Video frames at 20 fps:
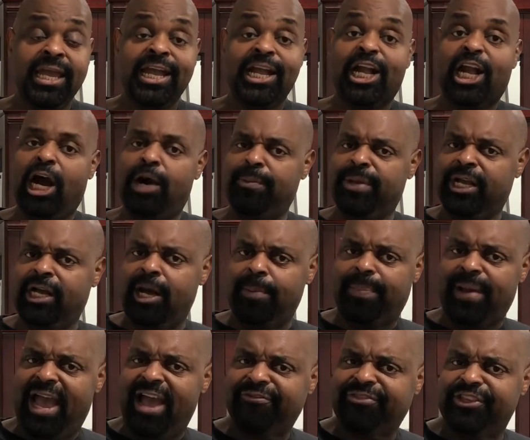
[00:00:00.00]
coming
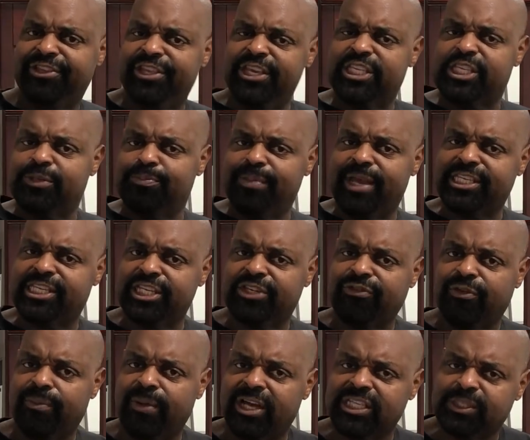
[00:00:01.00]
up after this message
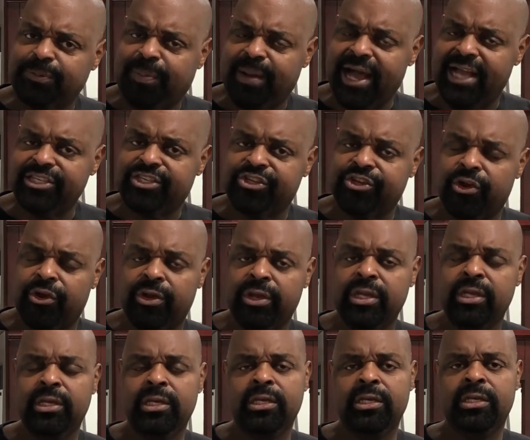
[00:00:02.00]
from our sponsor.
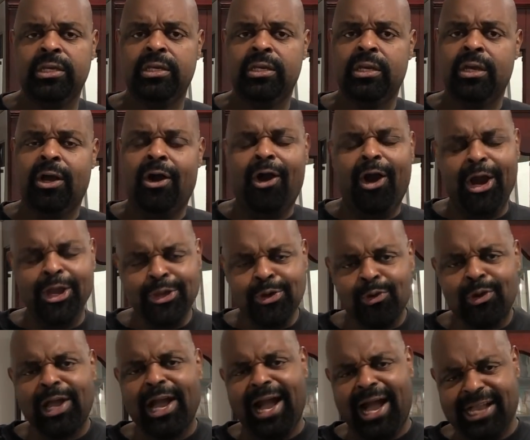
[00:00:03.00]
Are you
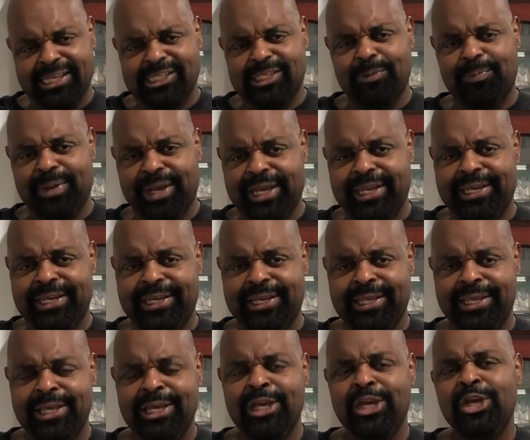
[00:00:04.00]
constipated?
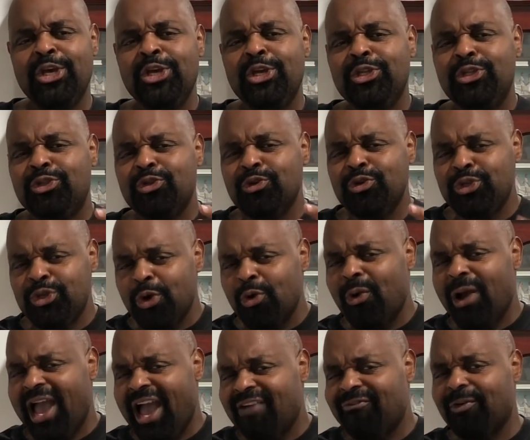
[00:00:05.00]
Do you
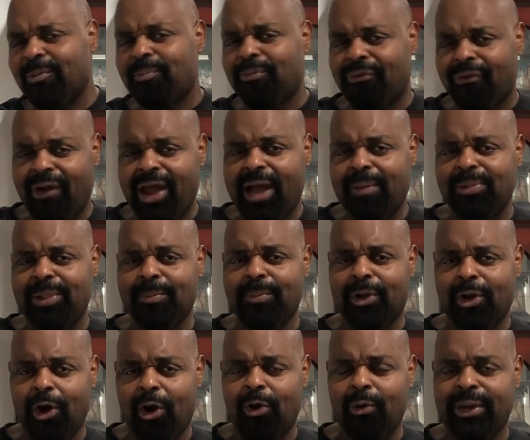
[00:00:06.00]
have a problem
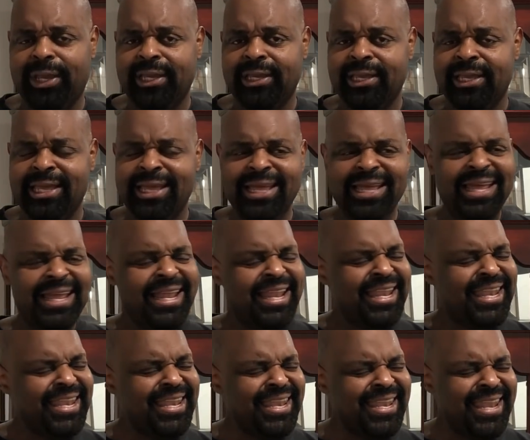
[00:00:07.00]
going?
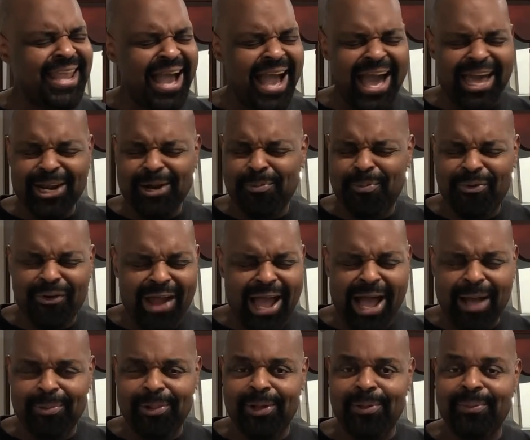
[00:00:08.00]
Not a
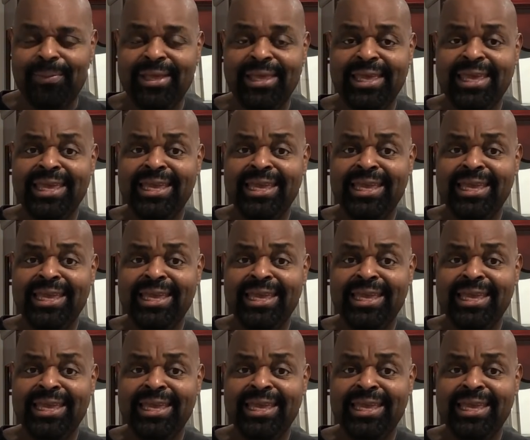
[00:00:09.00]
problem.